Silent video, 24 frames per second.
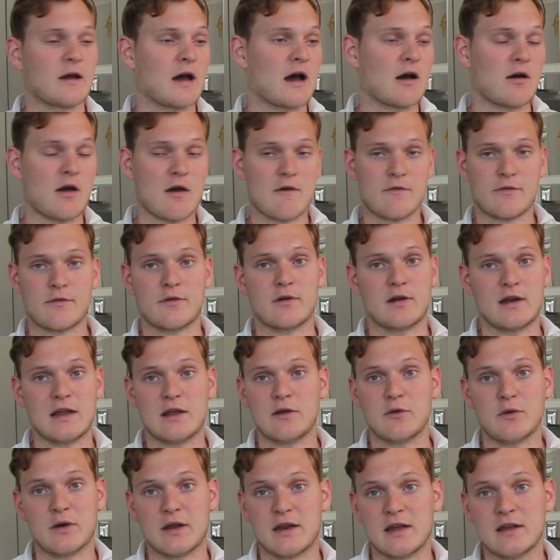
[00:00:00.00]
However
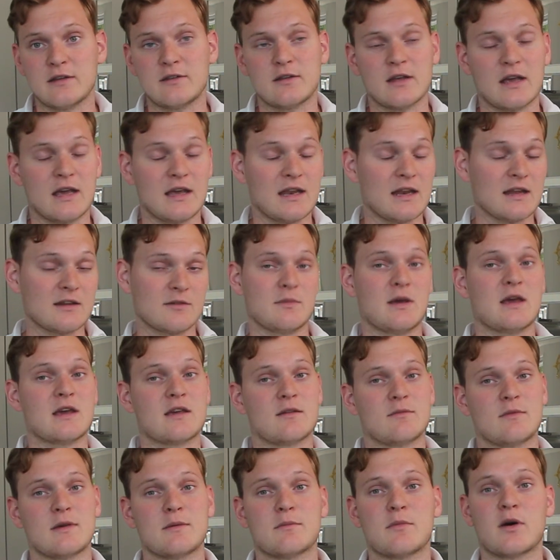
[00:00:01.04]
little it is
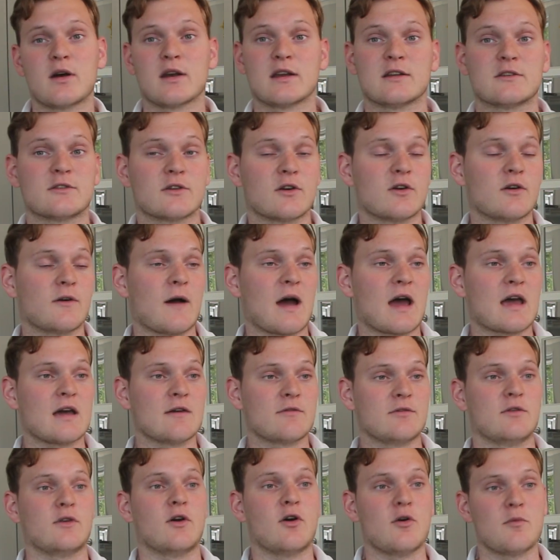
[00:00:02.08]
making me money, so I
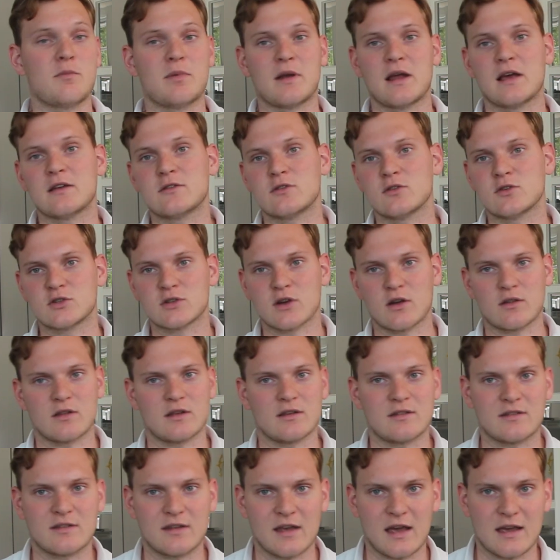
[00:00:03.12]
have no plans to shut
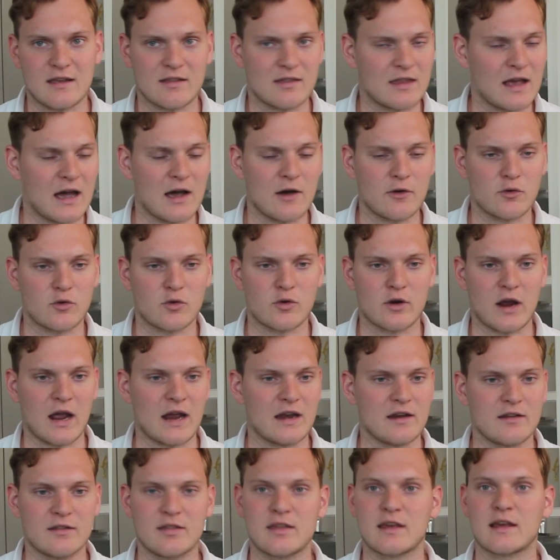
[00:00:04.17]
this site down or
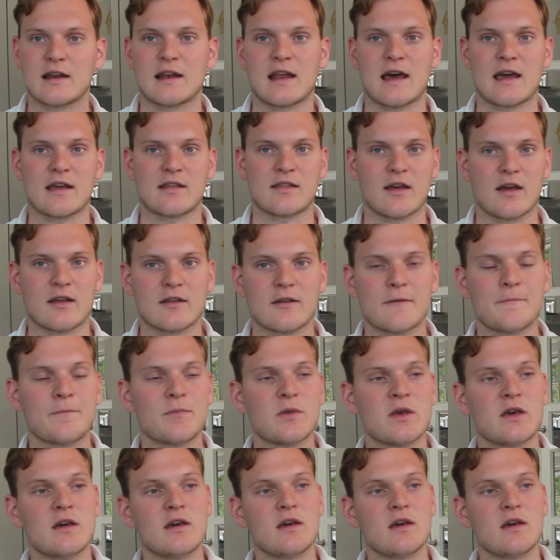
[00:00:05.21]
anything like that.